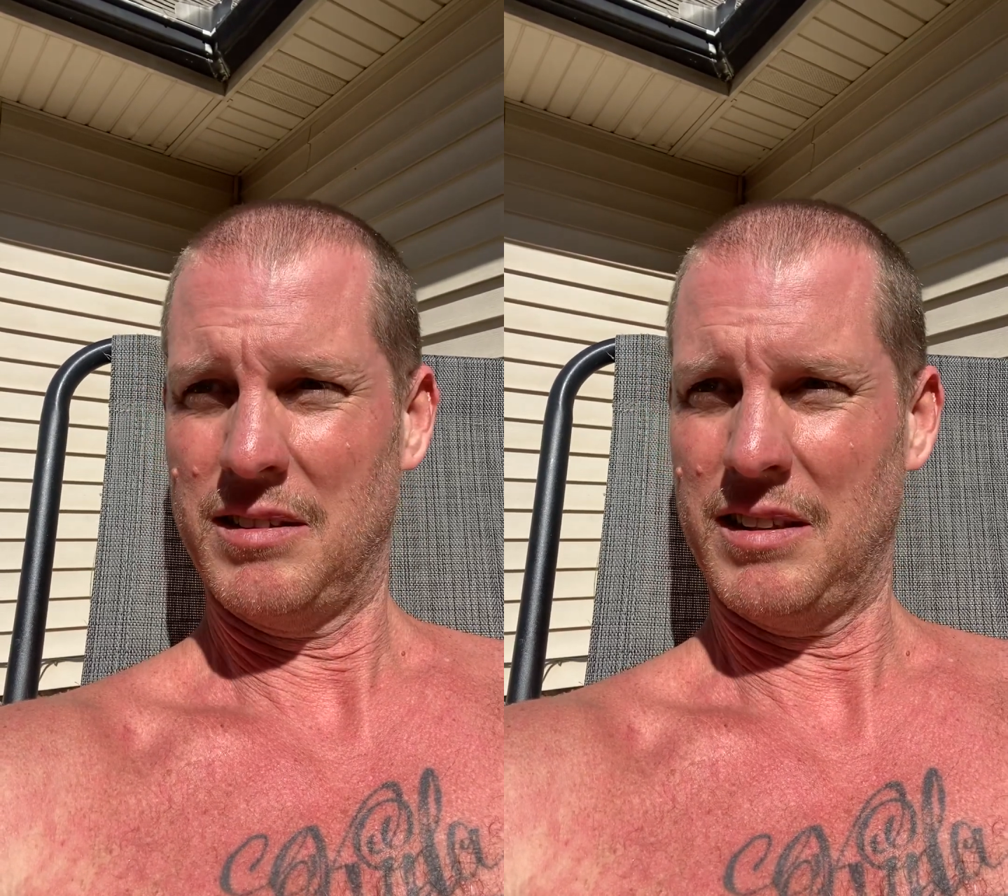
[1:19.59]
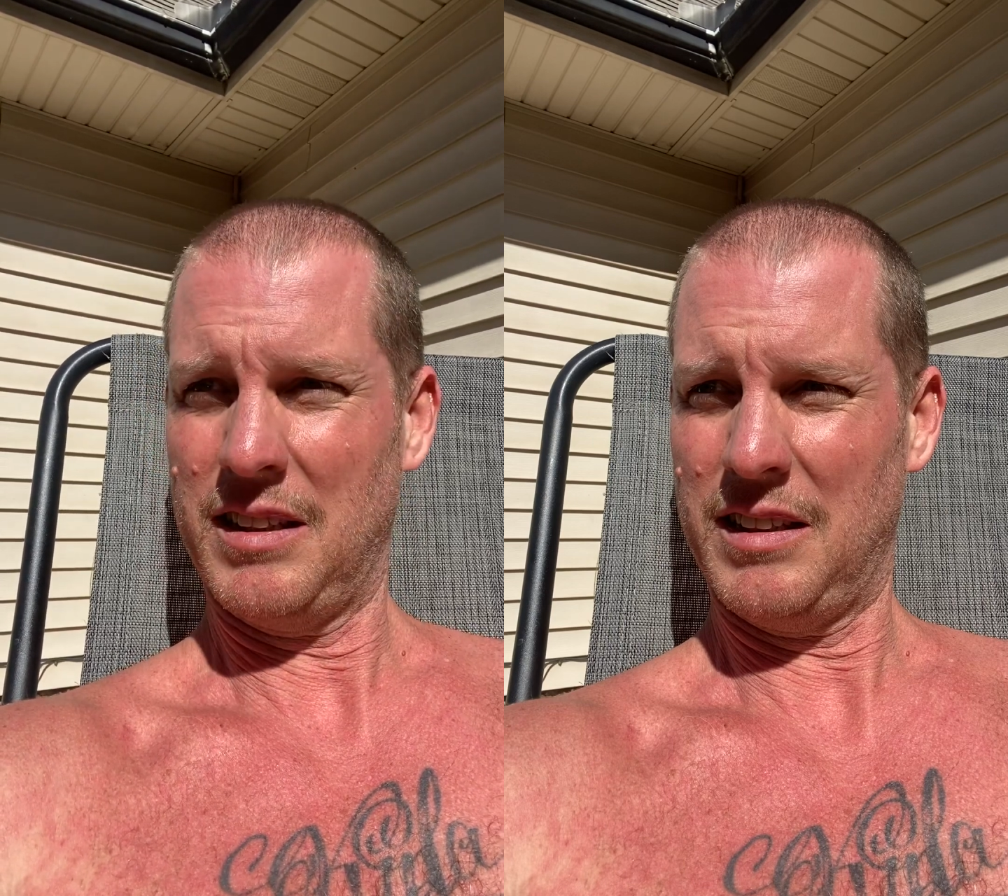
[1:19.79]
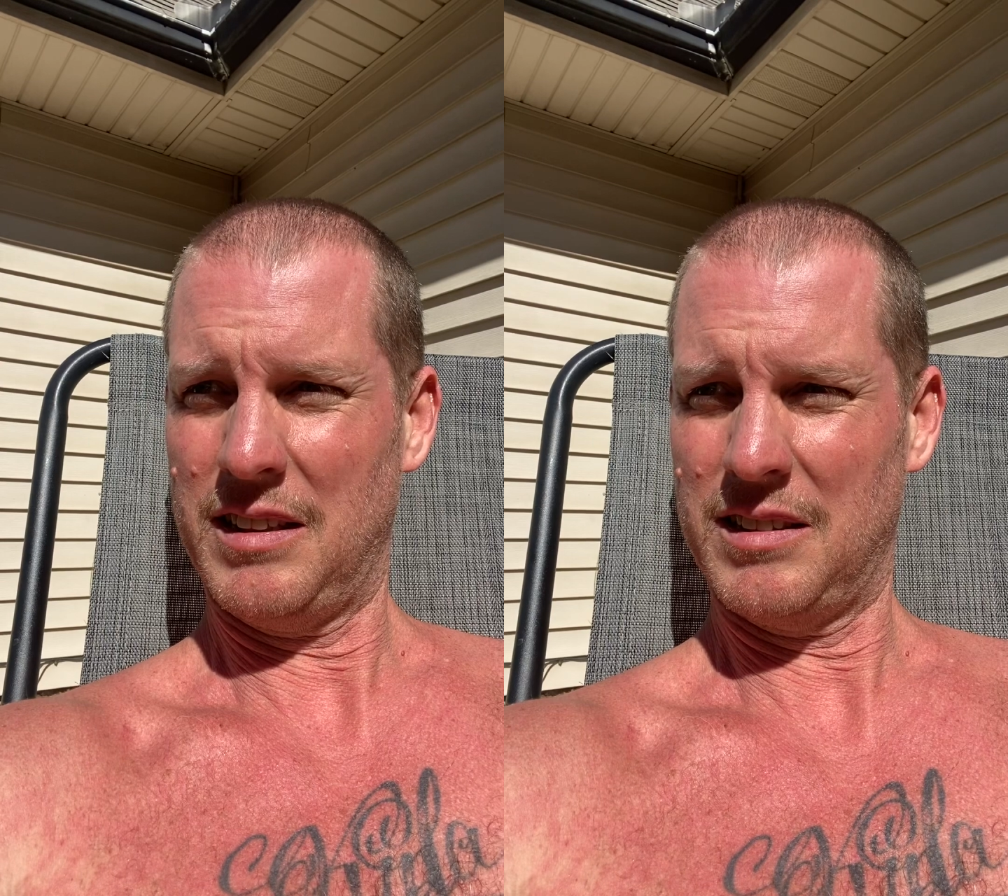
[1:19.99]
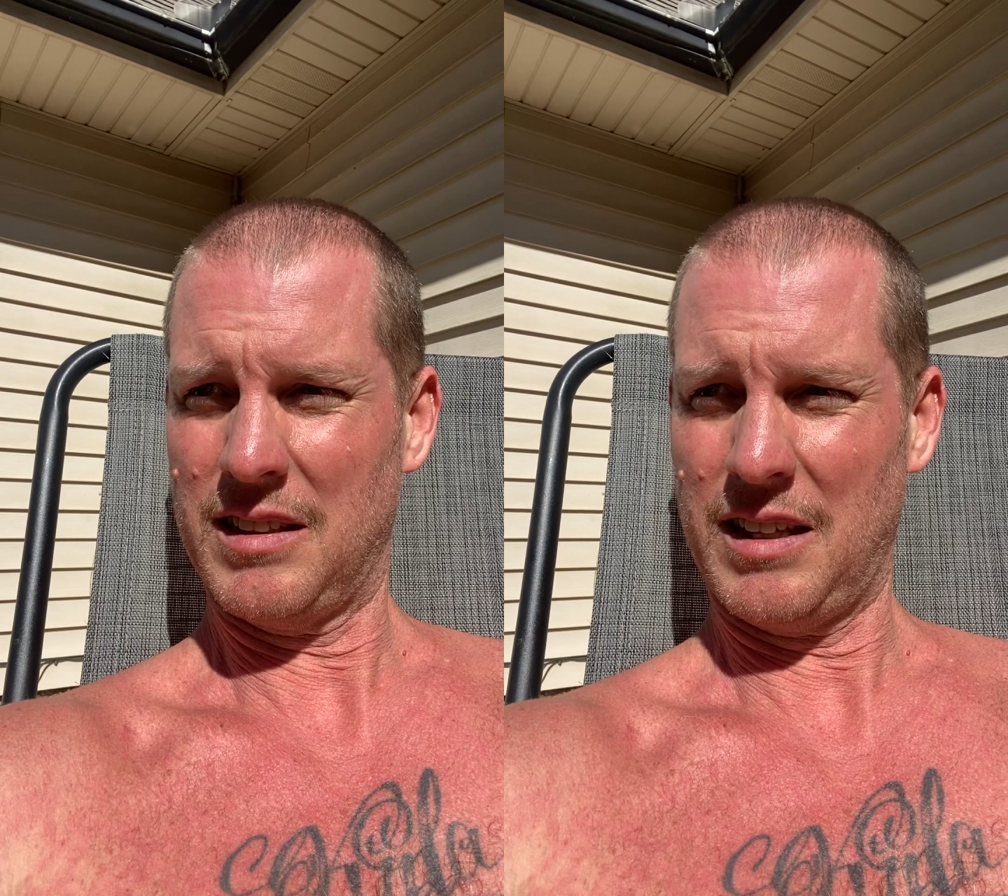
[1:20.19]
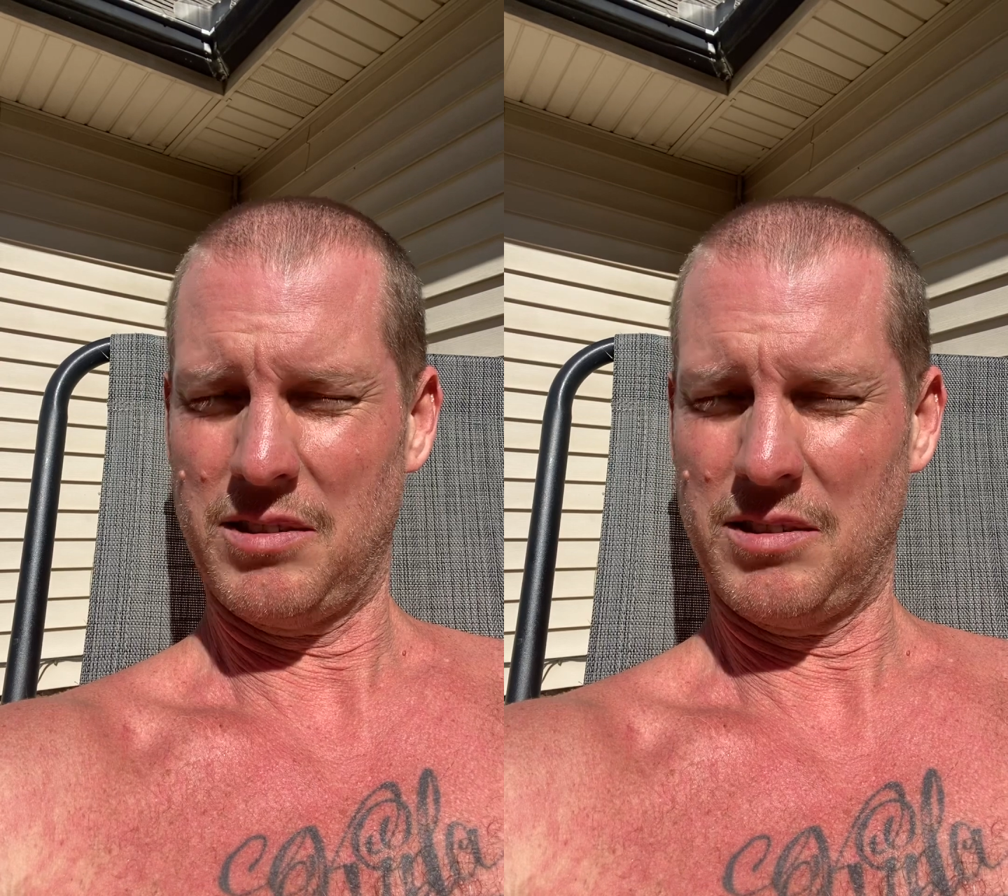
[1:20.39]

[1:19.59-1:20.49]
than it is like